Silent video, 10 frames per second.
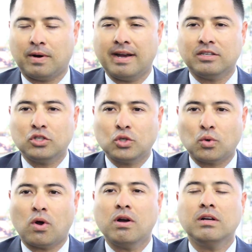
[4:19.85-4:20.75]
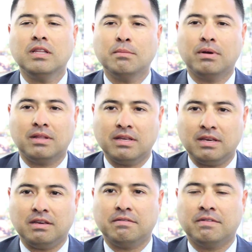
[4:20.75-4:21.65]
I strongly
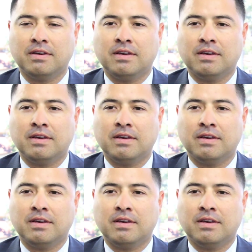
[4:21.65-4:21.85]
believe